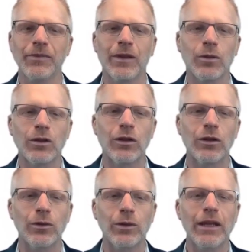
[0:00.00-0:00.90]
Number
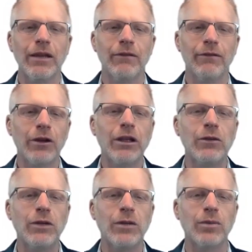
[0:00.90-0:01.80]
two, very
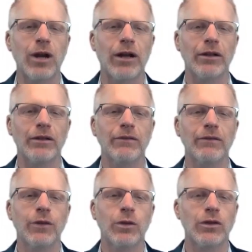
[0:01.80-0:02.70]
unique product
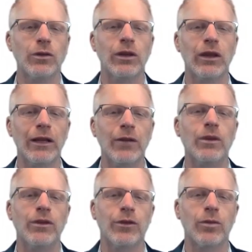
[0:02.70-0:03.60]
focused on
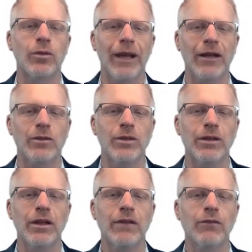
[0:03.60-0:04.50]
liquid thermal management
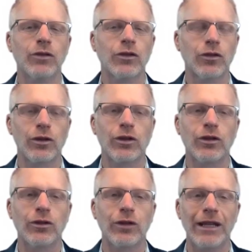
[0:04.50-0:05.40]
versus
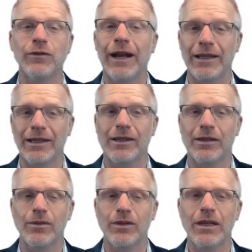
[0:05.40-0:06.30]
traditional HVAC
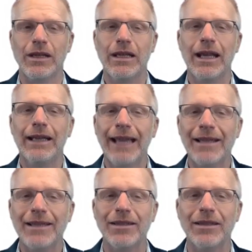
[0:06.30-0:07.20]
systems. And
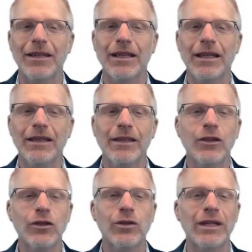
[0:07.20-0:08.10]
lastly, the
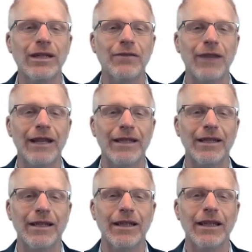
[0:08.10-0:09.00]
industry is
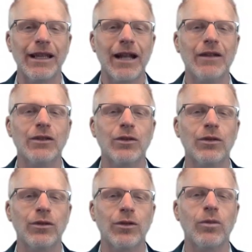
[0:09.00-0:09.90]
advancing, and
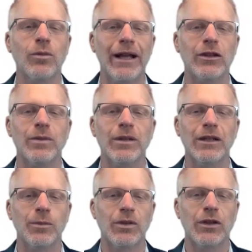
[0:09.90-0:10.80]
Hotstart Thermal Management
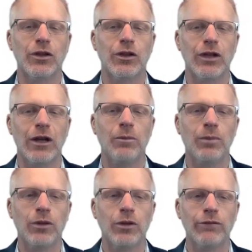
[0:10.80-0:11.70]
is positioned to help
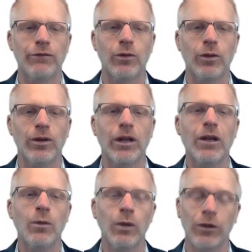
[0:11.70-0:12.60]
push it forward
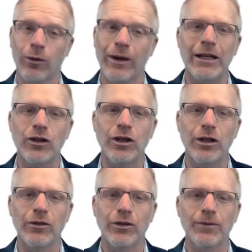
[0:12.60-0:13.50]
with great
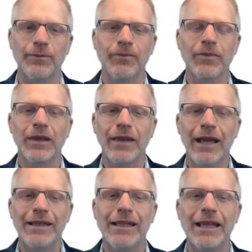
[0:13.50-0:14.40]
engineers.
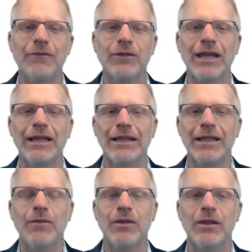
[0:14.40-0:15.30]
Thanks again for taking the
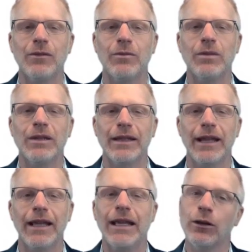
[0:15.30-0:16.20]
time to sit with me
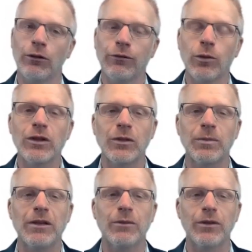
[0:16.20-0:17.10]
today. Look forward to
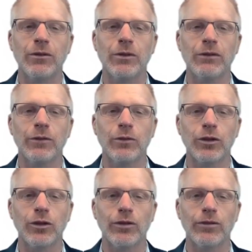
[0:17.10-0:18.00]
speaking with you in the future.